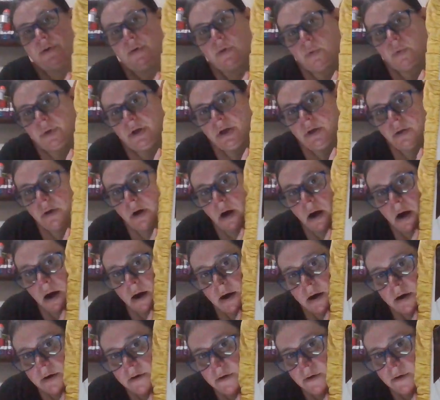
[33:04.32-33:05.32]
we
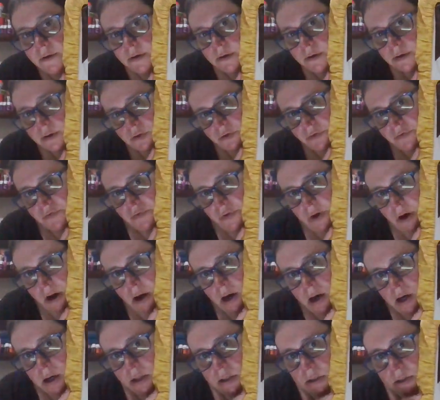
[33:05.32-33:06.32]
are so
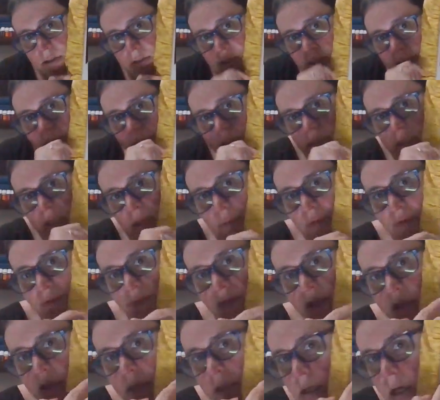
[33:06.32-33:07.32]
far.
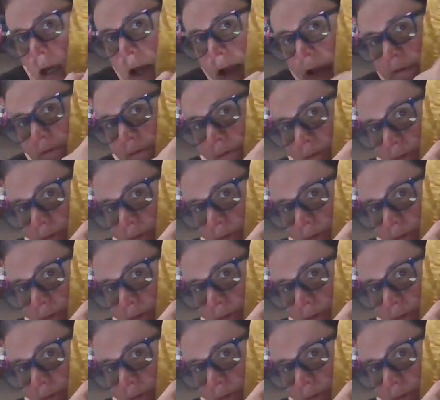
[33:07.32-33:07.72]
I